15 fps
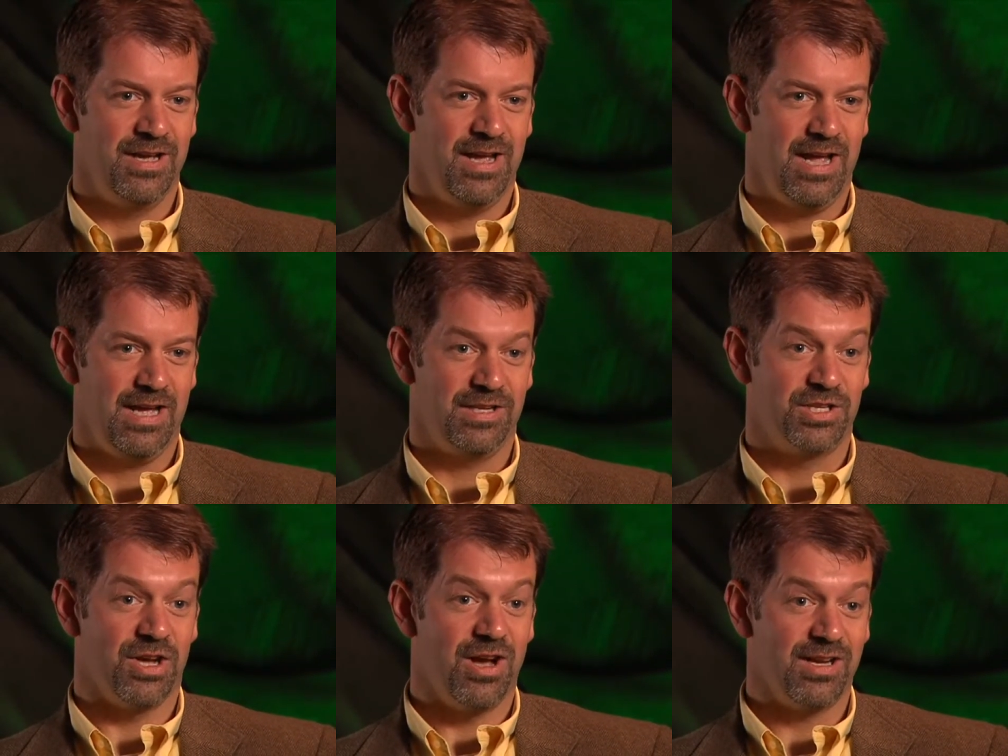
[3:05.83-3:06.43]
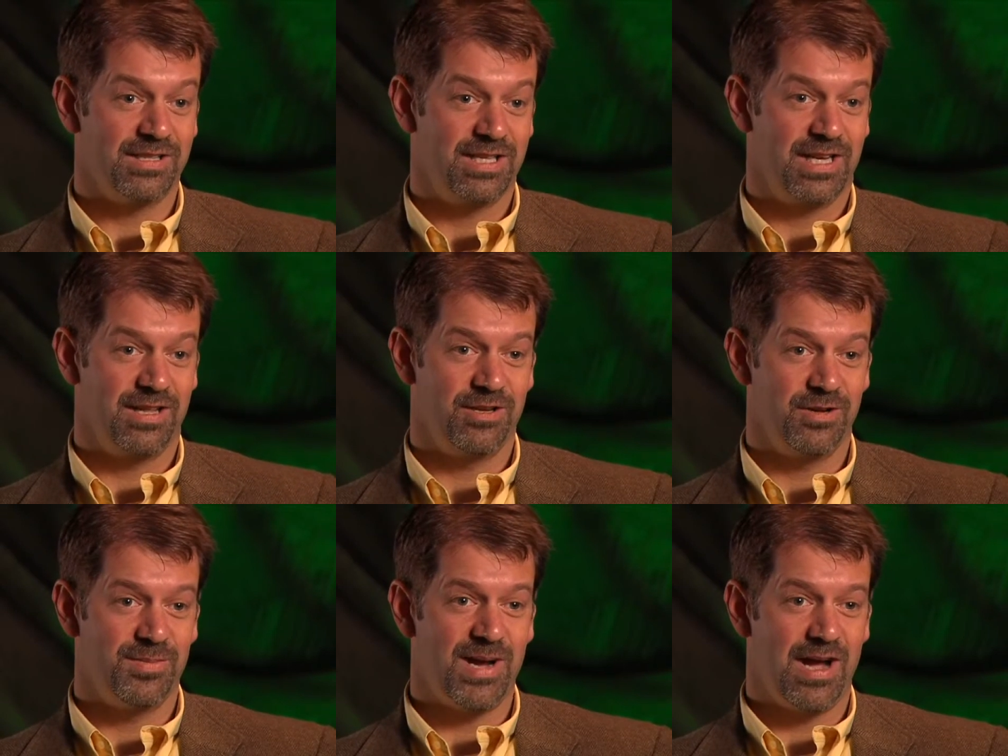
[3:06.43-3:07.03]
and talk
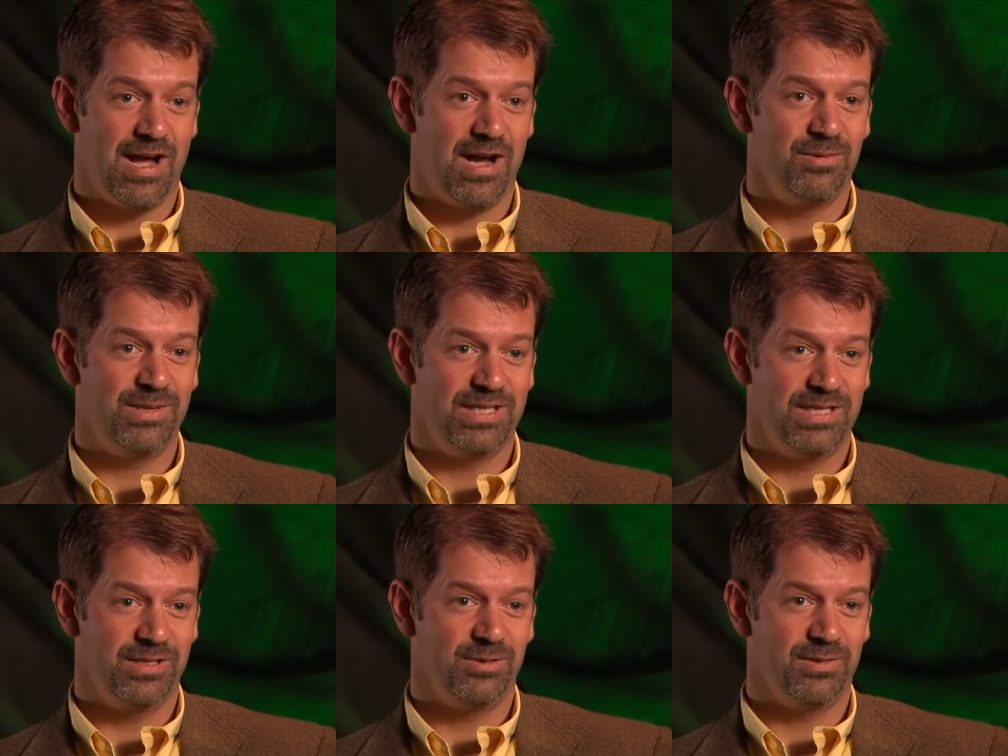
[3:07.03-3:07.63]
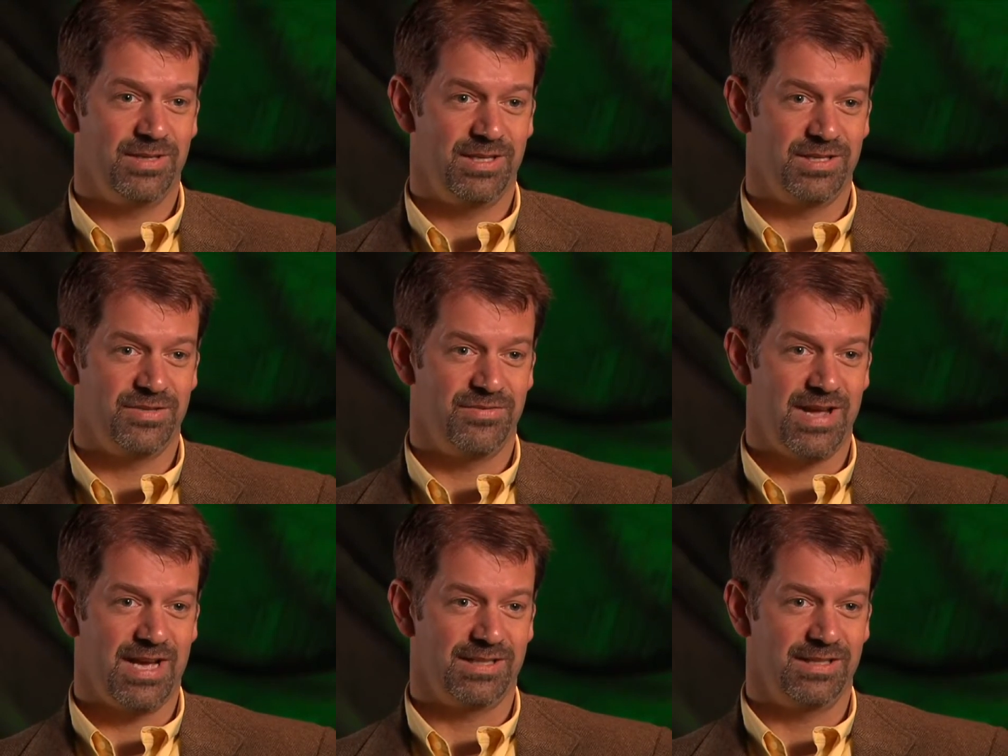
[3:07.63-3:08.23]
together about how we deal with this
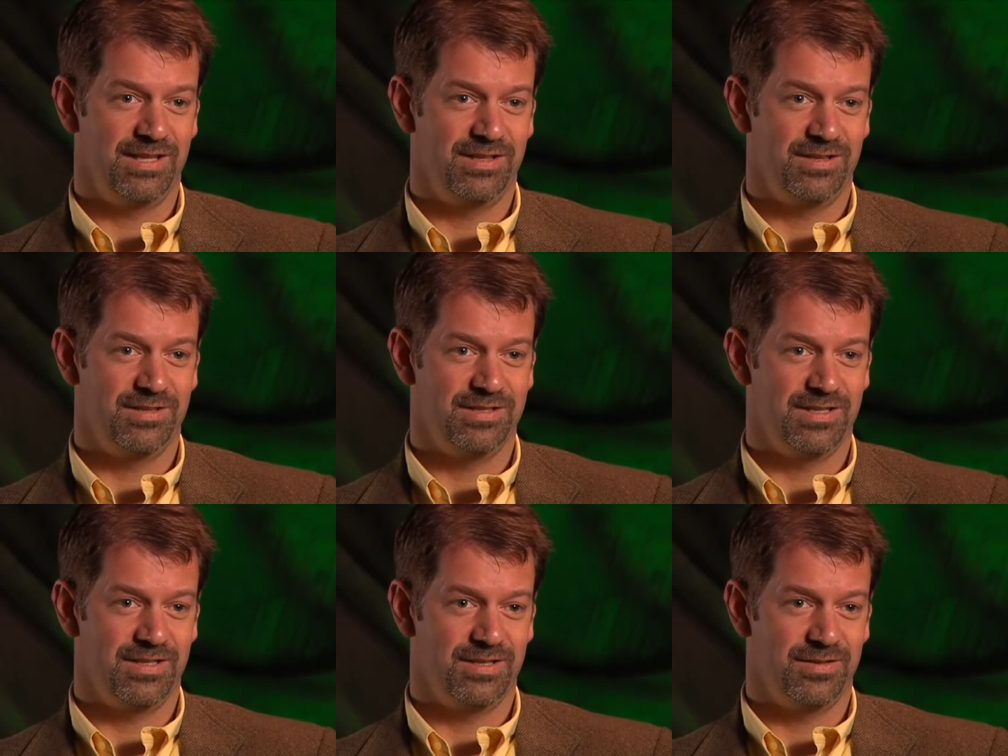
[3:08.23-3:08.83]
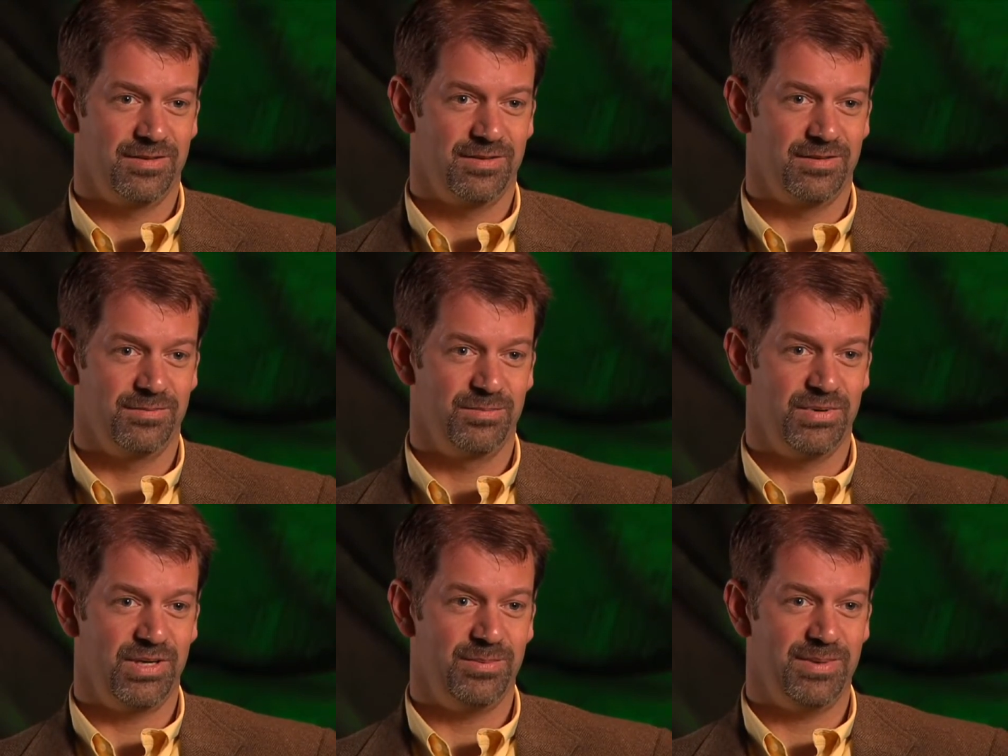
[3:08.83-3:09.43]
fact that there's a
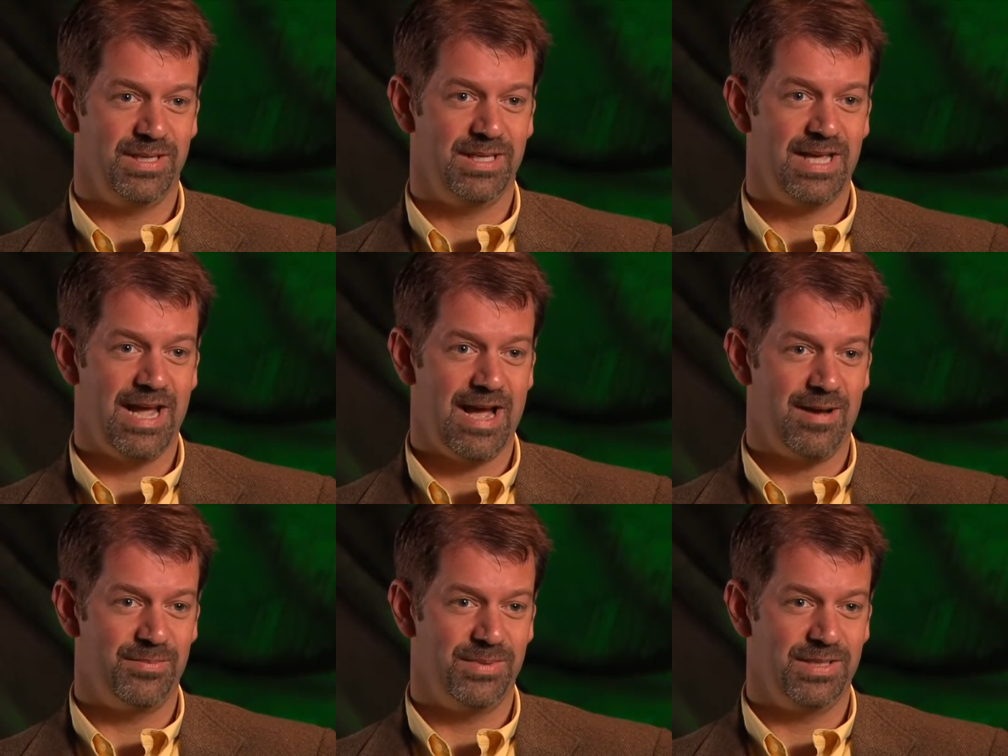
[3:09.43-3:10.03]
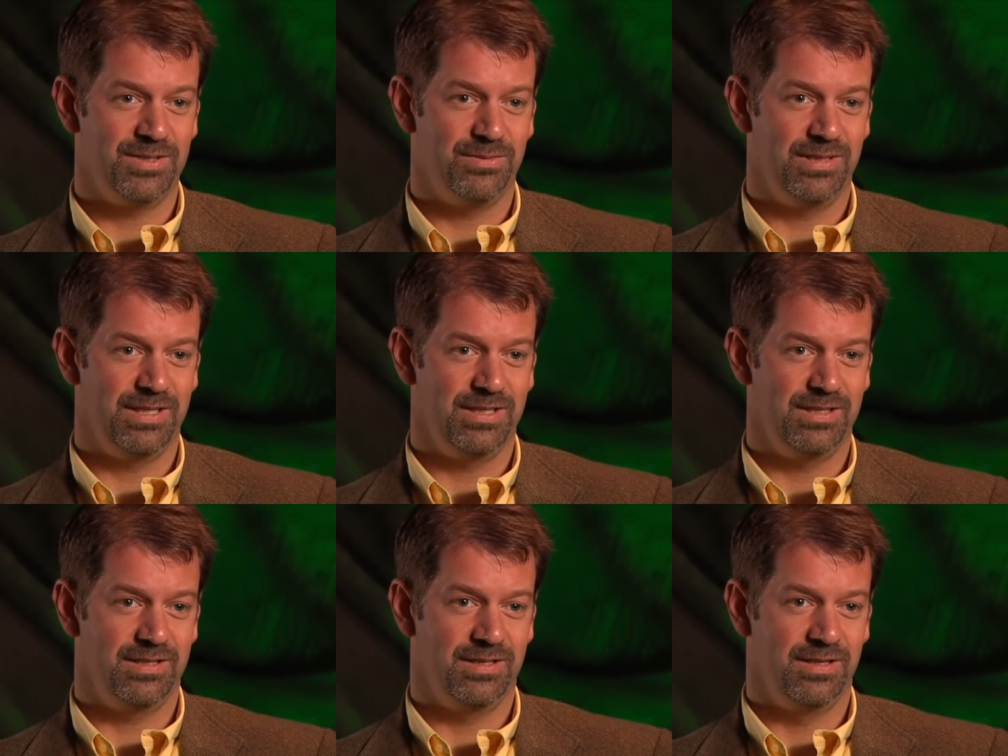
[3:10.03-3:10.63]
pretty big gap
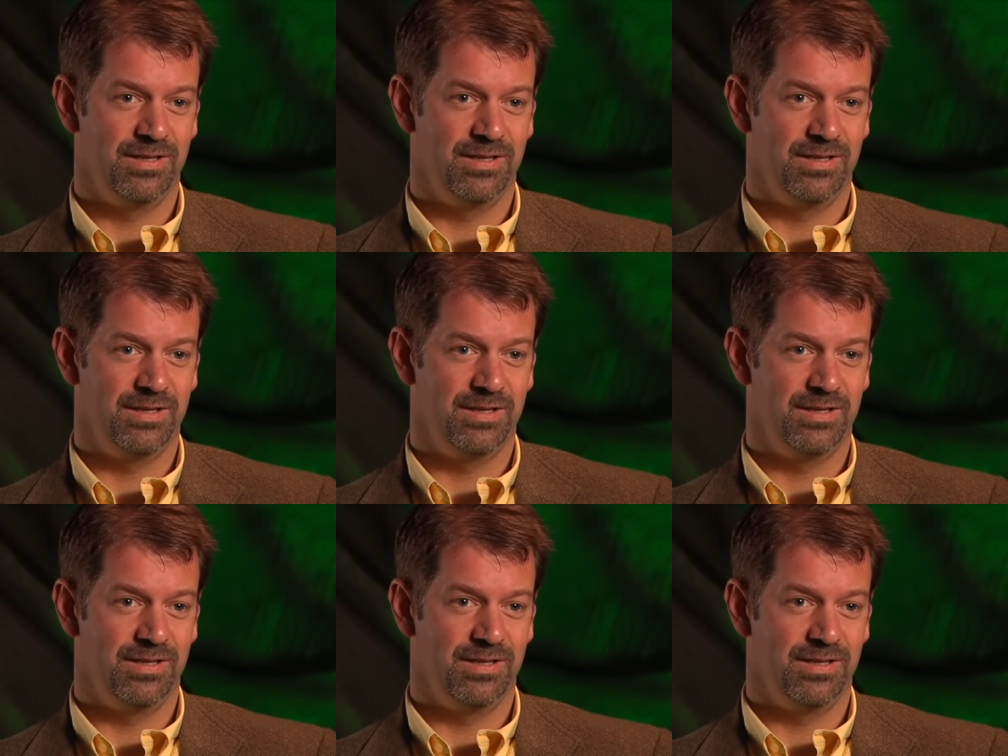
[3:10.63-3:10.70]
between